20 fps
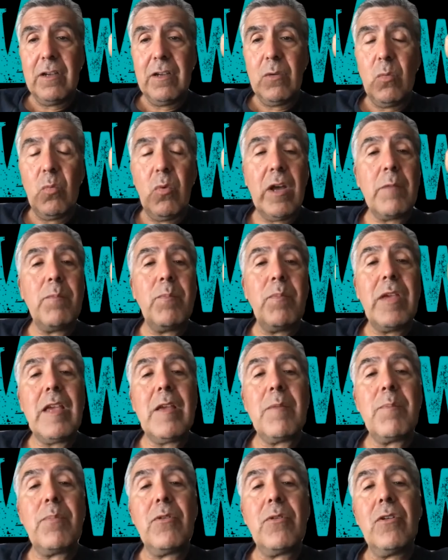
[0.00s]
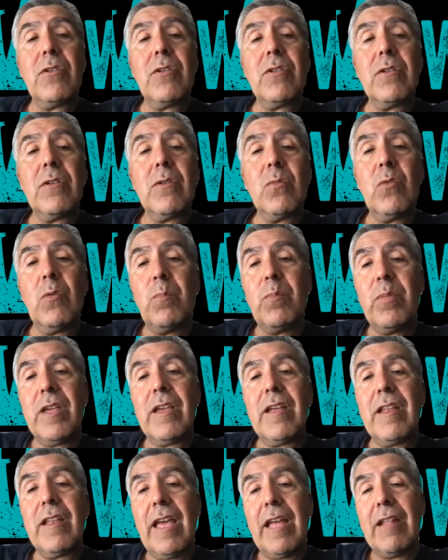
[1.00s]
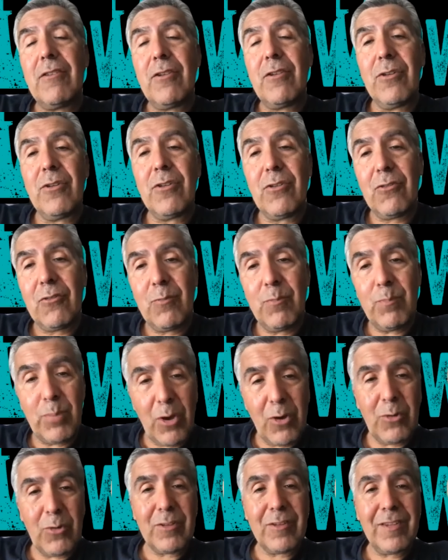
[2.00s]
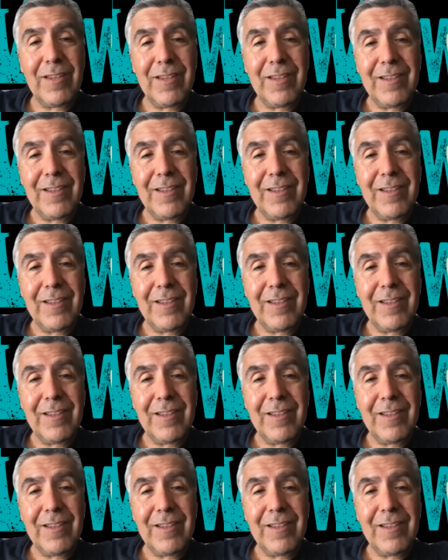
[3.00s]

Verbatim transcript: what people will be in Antonio's boat